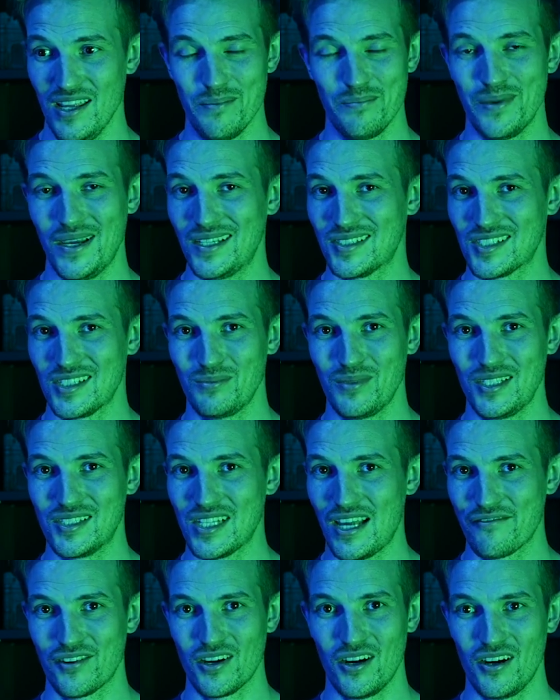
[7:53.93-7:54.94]
It basically means
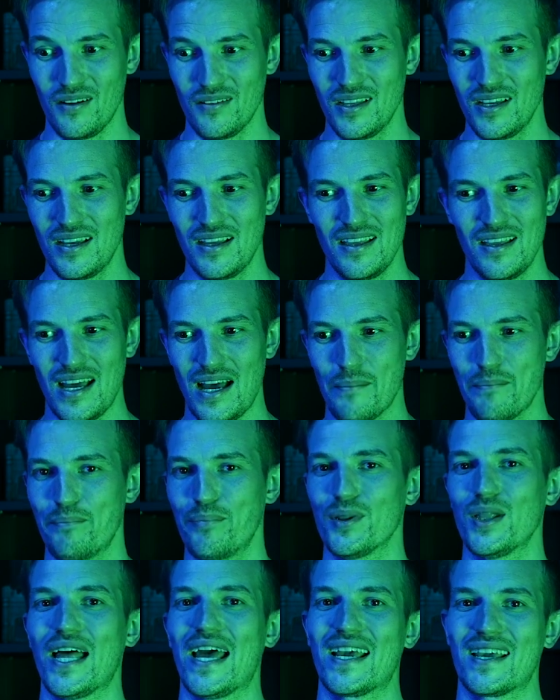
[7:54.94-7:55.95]
I've got a
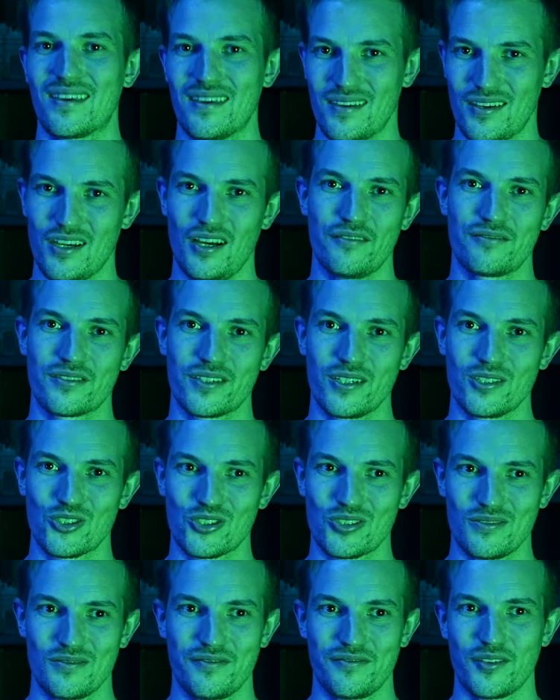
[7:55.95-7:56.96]
blanket
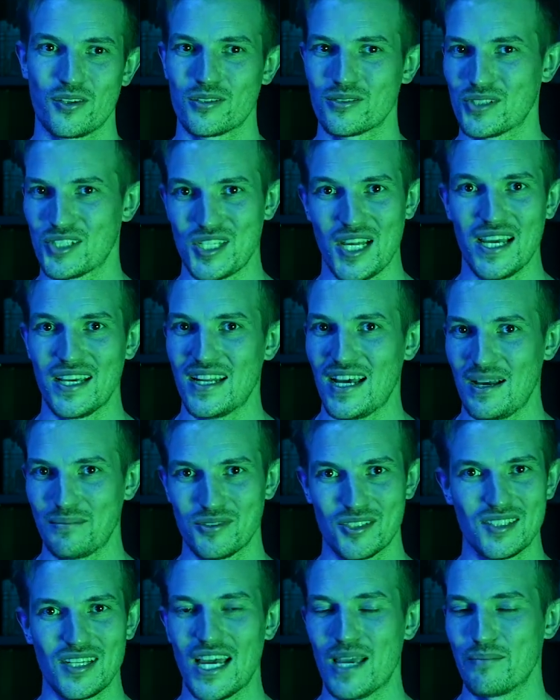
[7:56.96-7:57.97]
coverage for
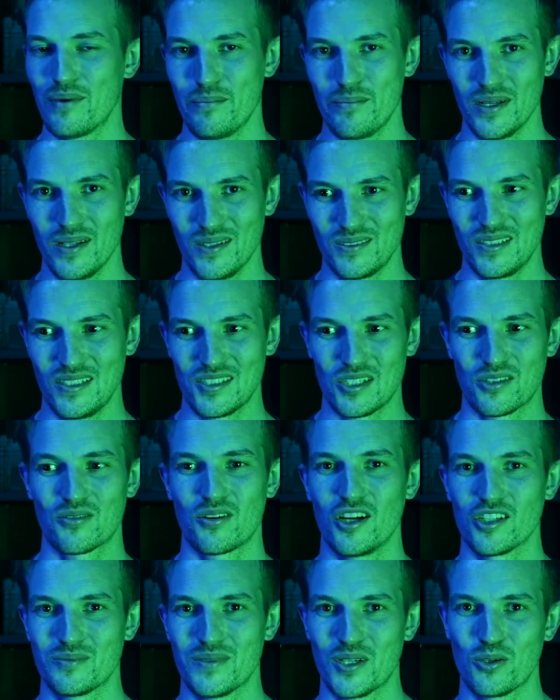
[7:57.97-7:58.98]
synapse type abilities
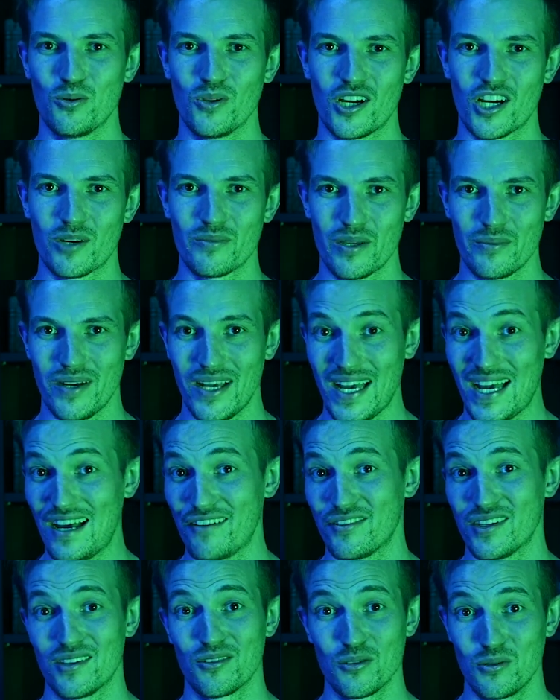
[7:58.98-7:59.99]
across my whole army by
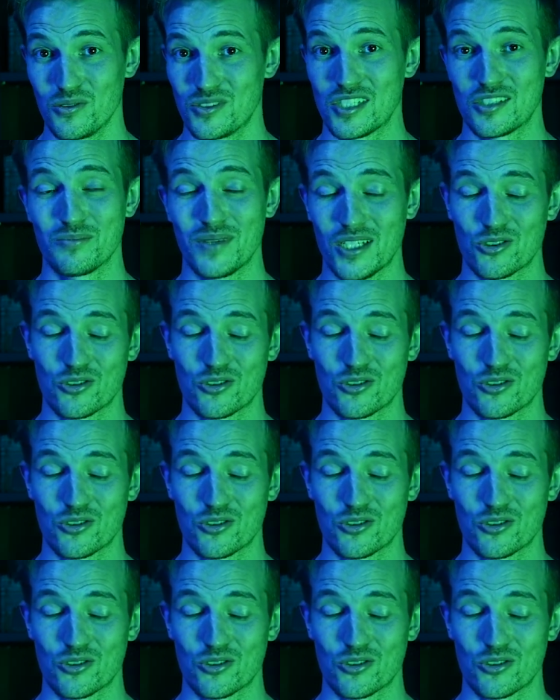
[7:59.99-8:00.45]
having those as my